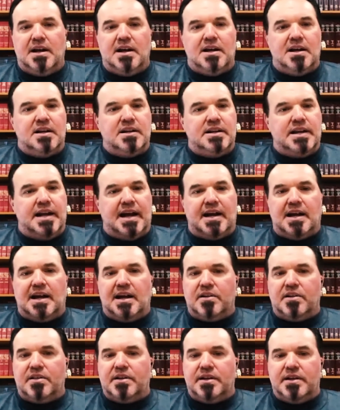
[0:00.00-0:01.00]
Yeah,
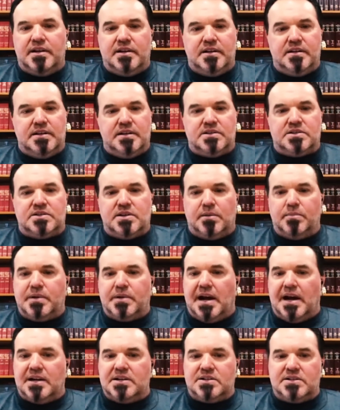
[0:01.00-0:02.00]
how the
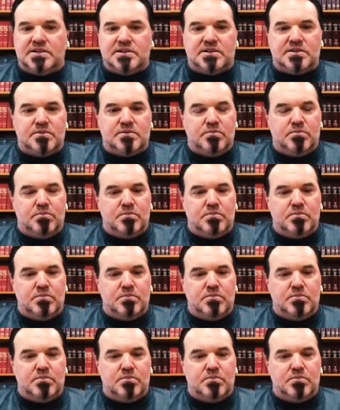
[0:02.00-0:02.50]
subconscious,